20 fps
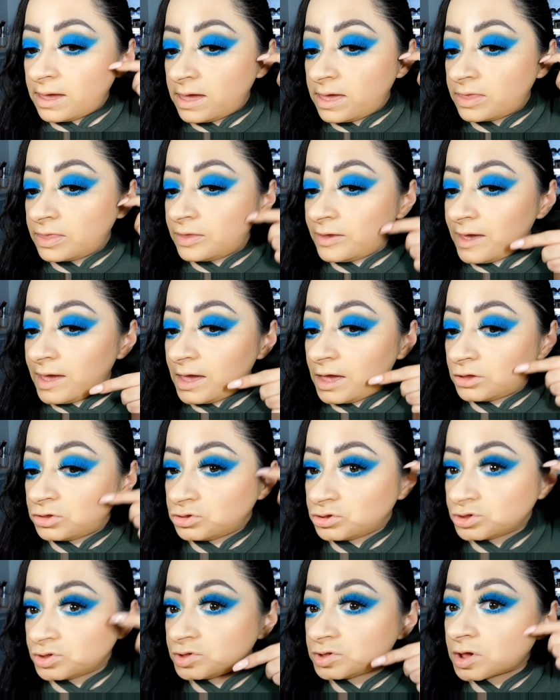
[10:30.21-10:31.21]
and
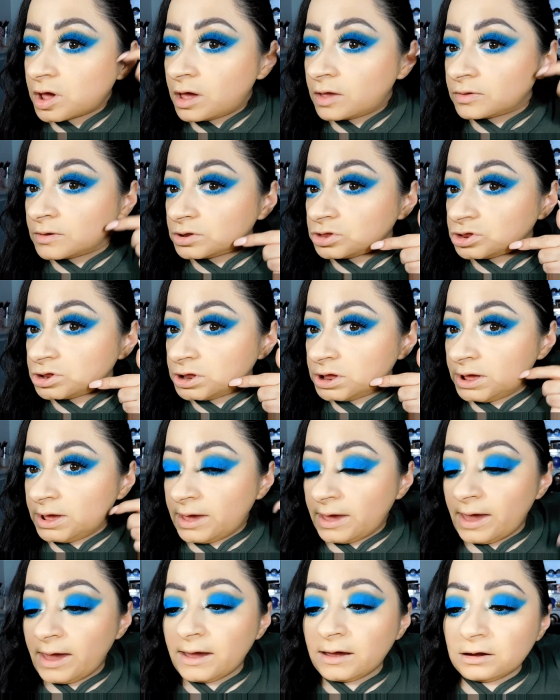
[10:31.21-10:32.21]
then just on the
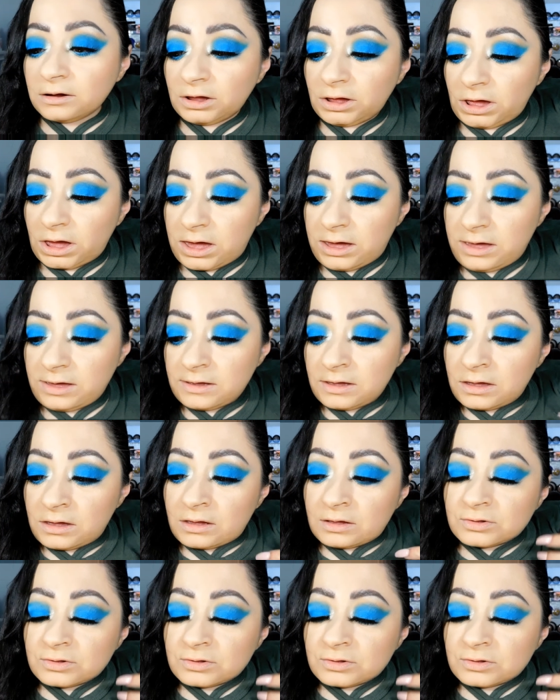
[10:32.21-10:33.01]
cheek area.